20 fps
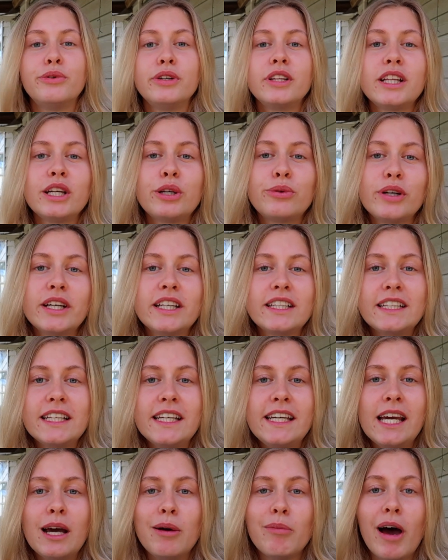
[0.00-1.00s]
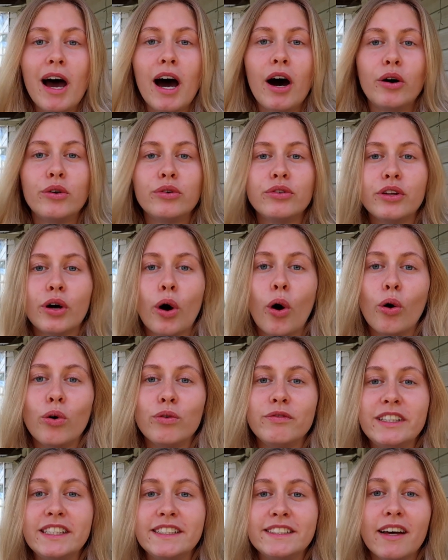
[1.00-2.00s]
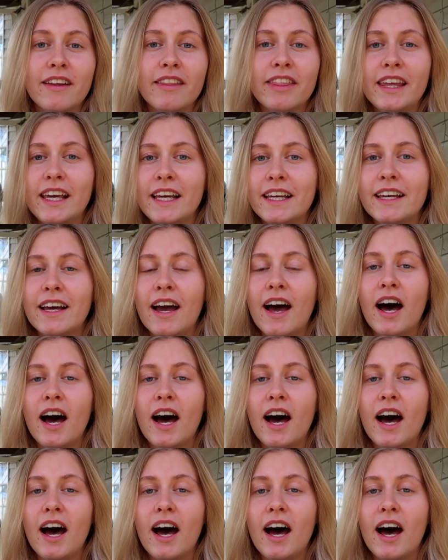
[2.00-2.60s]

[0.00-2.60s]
Really quickly about the whole visa thing,